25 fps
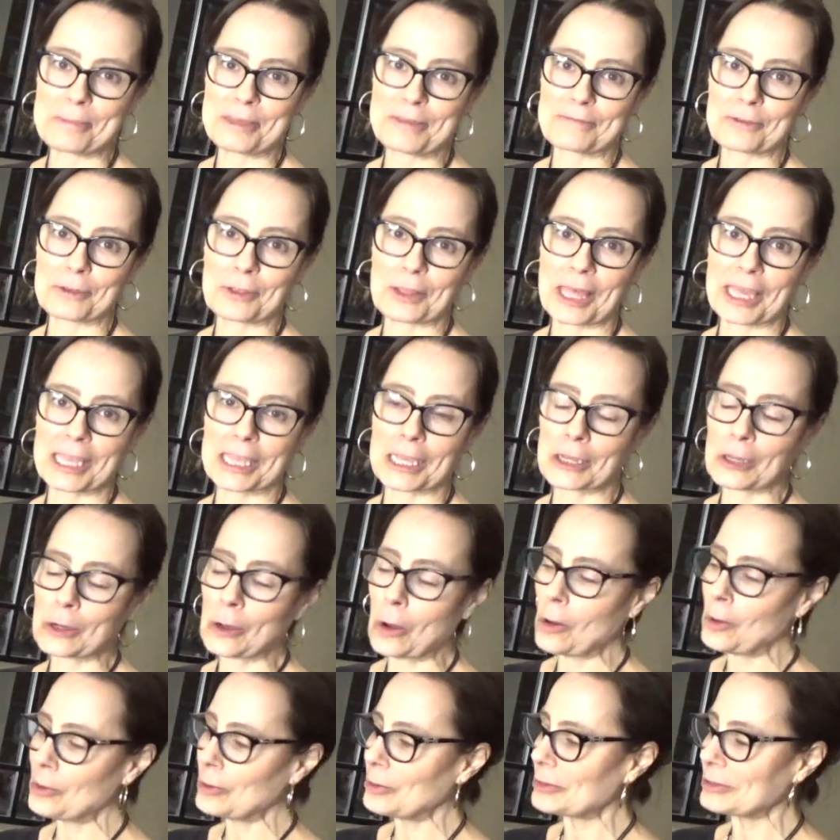If you like it
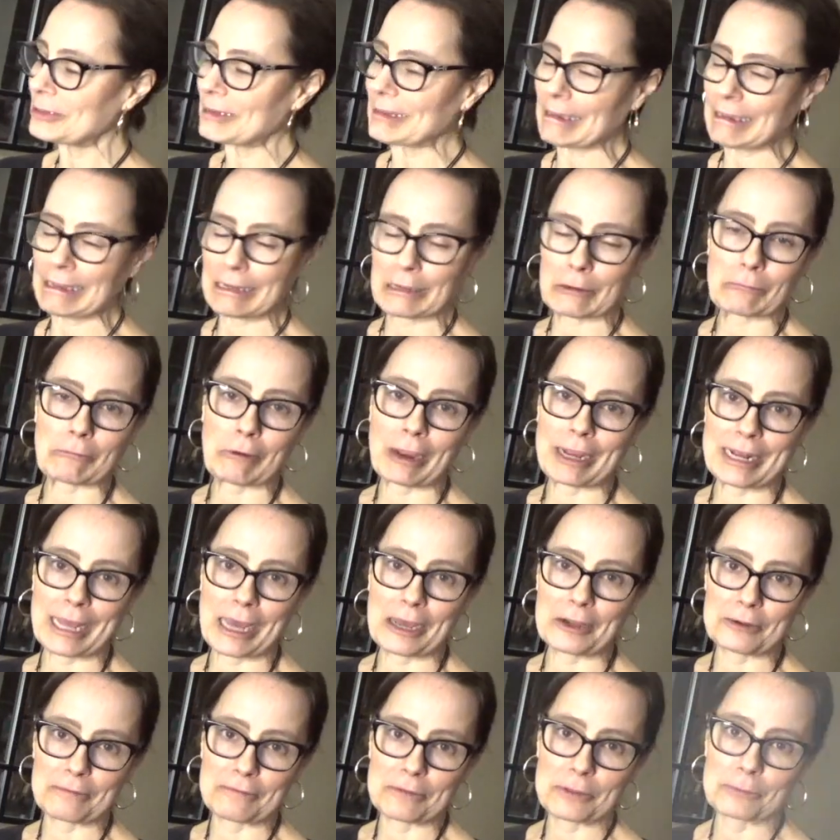cold, eat it right
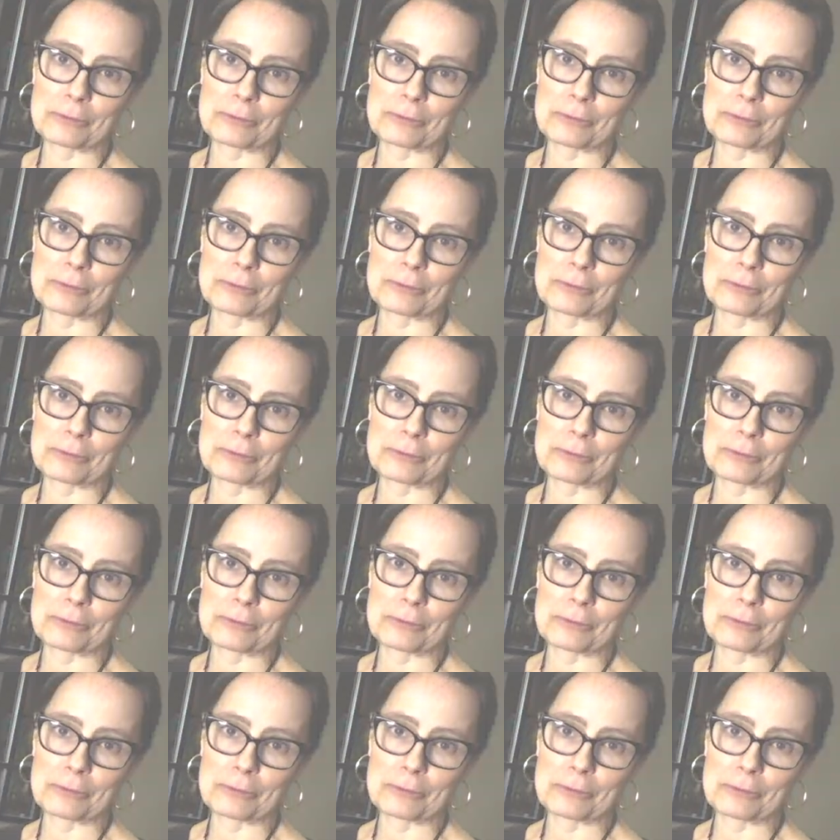out of the